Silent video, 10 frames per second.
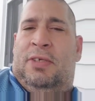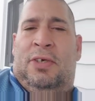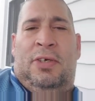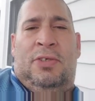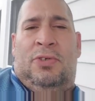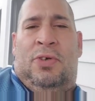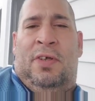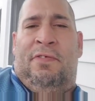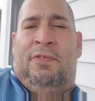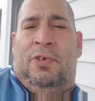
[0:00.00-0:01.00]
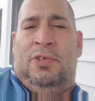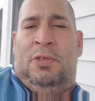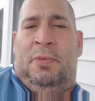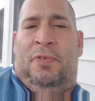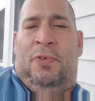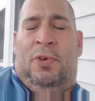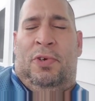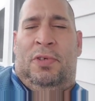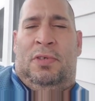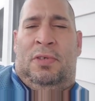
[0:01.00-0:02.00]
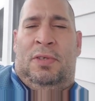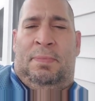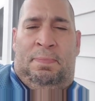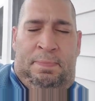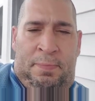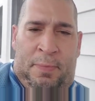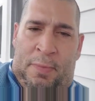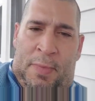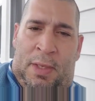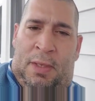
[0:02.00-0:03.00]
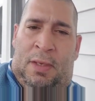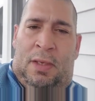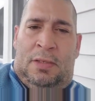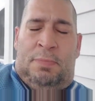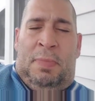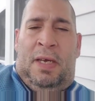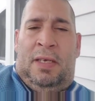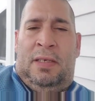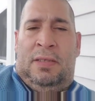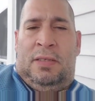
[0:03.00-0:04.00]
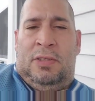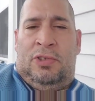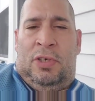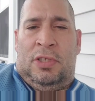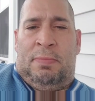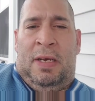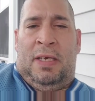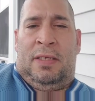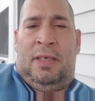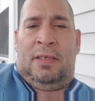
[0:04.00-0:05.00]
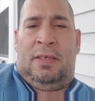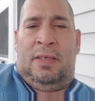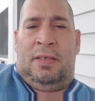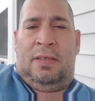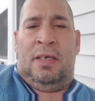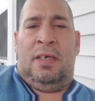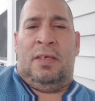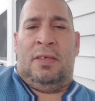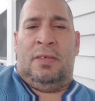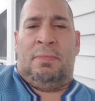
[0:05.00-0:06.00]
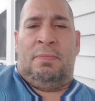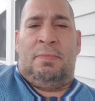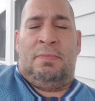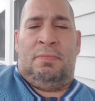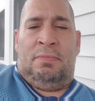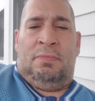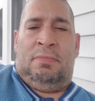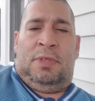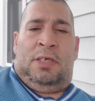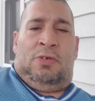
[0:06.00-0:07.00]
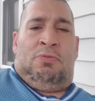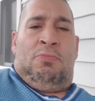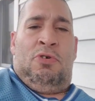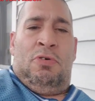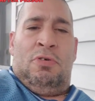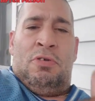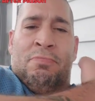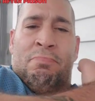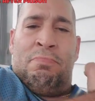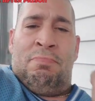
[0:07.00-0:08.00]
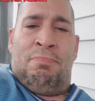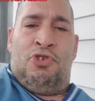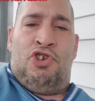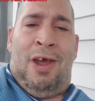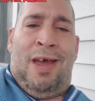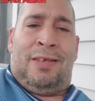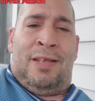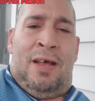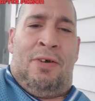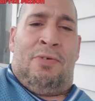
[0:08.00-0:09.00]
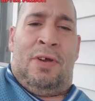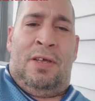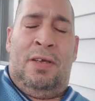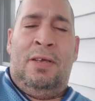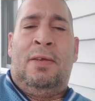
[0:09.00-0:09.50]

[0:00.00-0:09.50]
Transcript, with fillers: I tell you, is all I've told you before. Um, I was back into drugs back then, and um, I don't know more. Jack now, right?